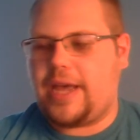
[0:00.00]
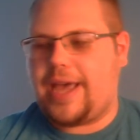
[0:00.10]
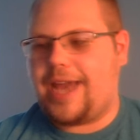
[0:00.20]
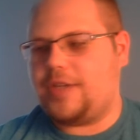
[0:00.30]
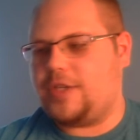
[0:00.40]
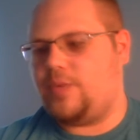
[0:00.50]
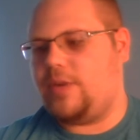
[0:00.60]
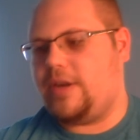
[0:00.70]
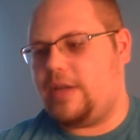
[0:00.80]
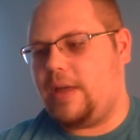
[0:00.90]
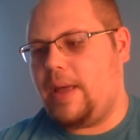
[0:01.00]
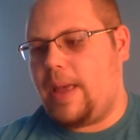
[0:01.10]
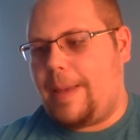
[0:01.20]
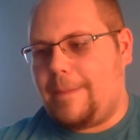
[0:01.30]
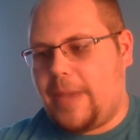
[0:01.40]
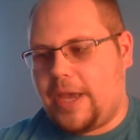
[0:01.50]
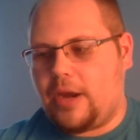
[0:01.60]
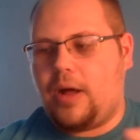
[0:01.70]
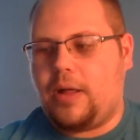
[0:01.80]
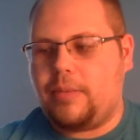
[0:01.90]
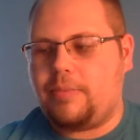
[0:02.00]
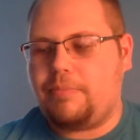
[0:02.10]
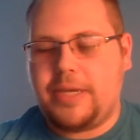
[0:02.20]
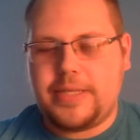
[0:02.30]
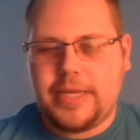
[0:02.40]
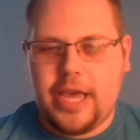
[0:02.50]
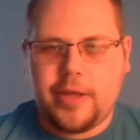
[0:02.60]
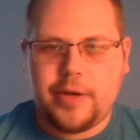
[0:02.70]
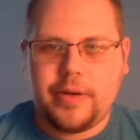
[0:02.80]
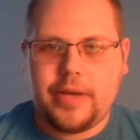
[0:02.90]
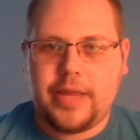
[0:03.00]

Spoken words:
I kind of just wanted to make it all be together